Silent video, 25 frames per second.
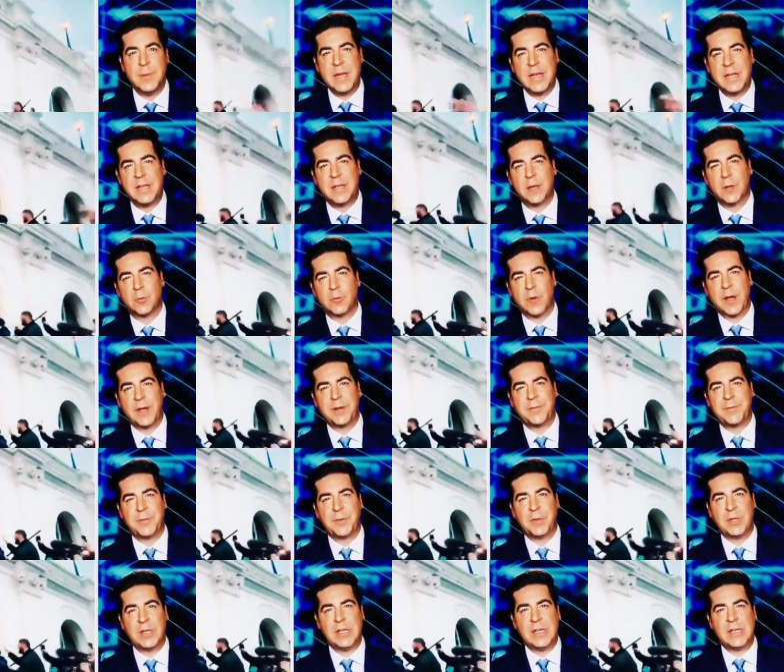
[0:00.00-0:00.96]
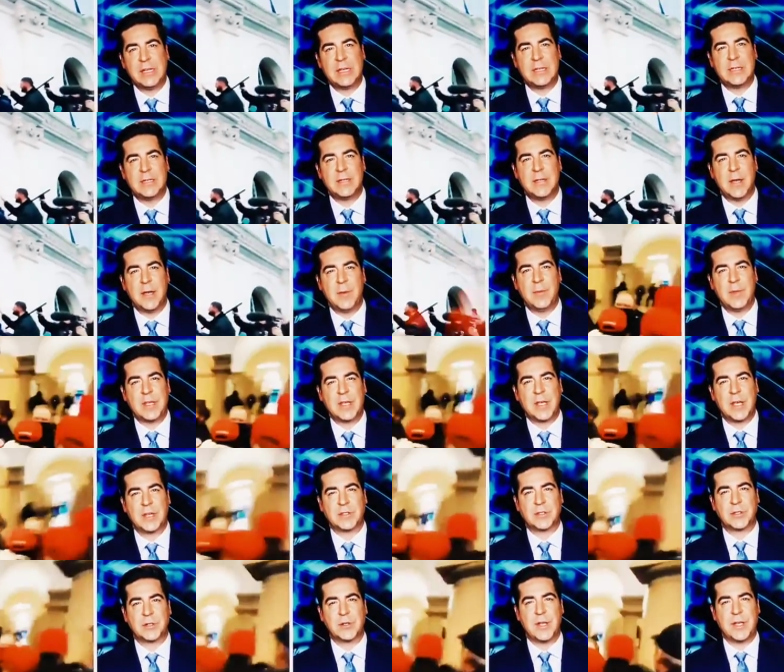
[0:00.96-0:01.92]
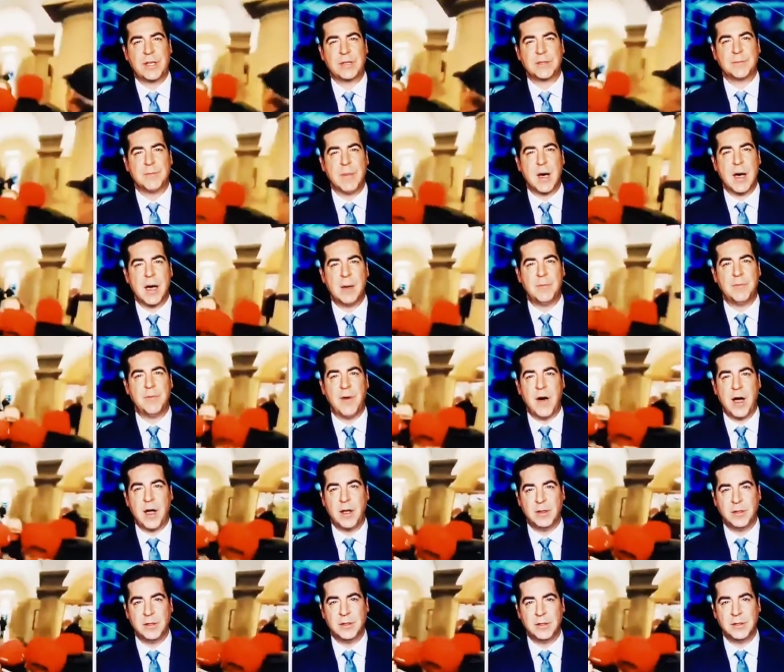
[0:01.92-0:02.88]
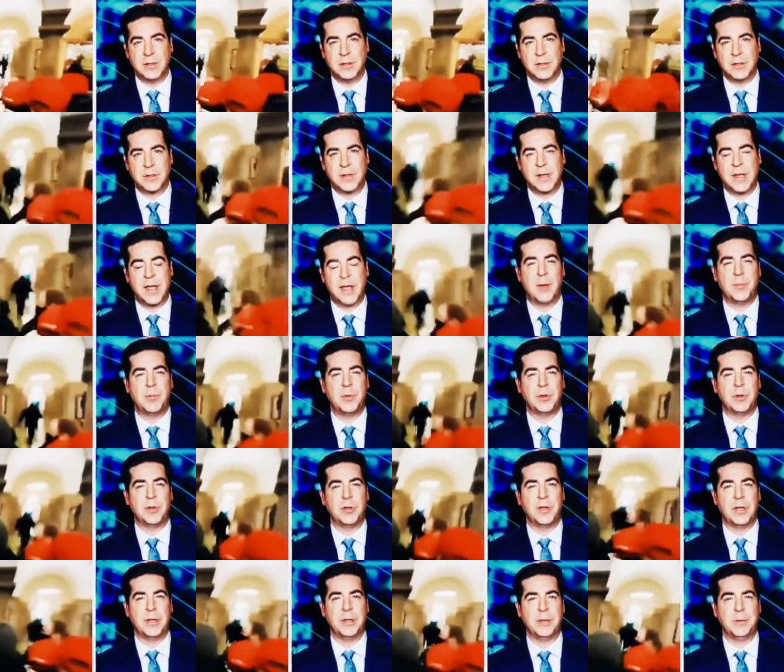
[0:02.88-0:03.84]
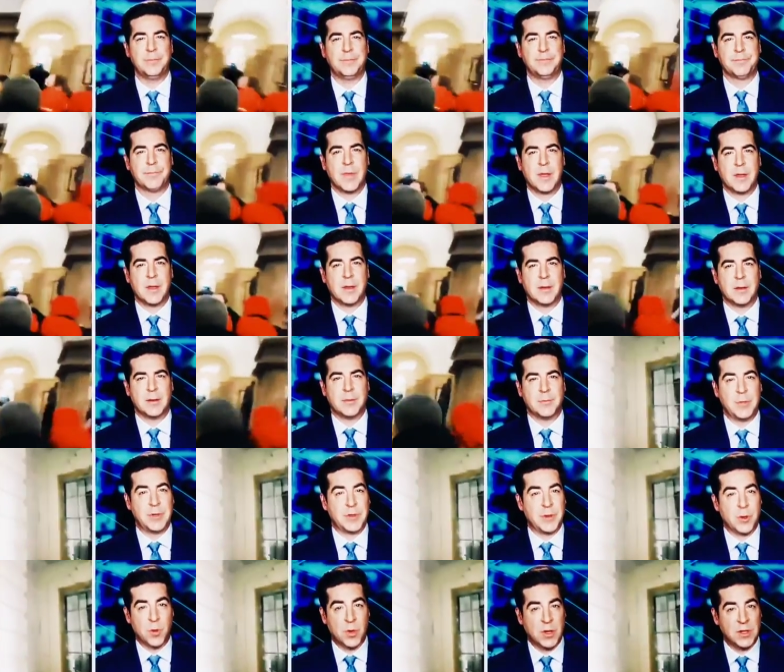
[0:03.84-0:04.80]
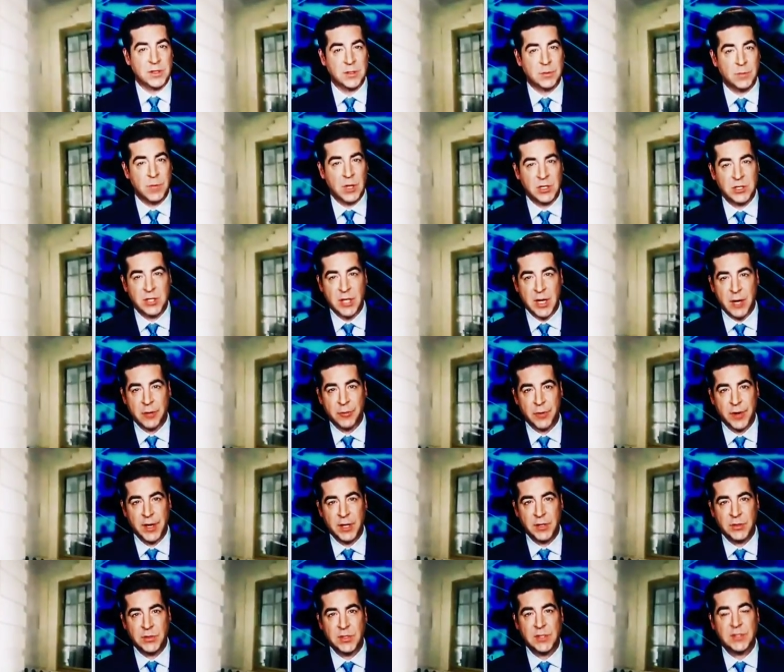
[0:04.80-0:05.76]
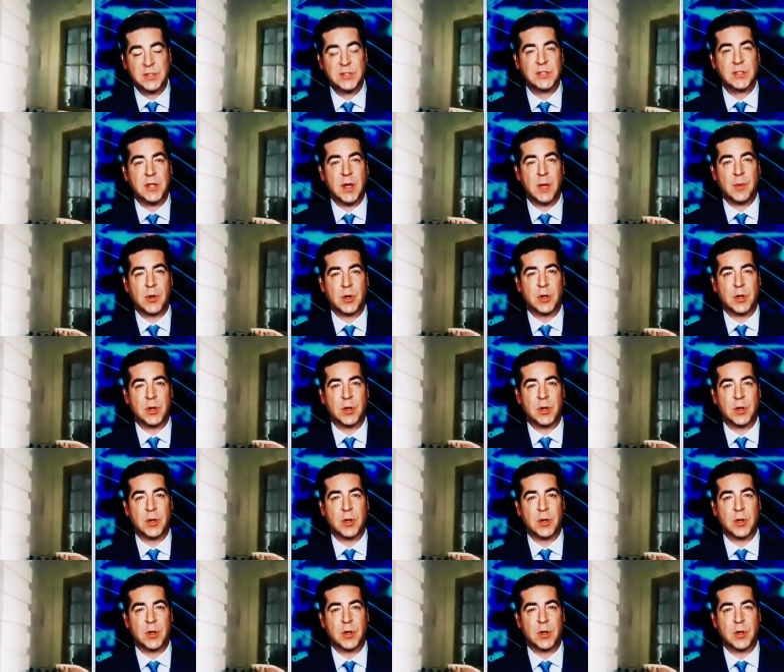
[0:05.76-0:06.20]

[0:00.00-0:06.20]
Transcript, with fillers: The media rightfully condemning yesterday's mob violence on Capitol Hill. But there wasn't much outrage this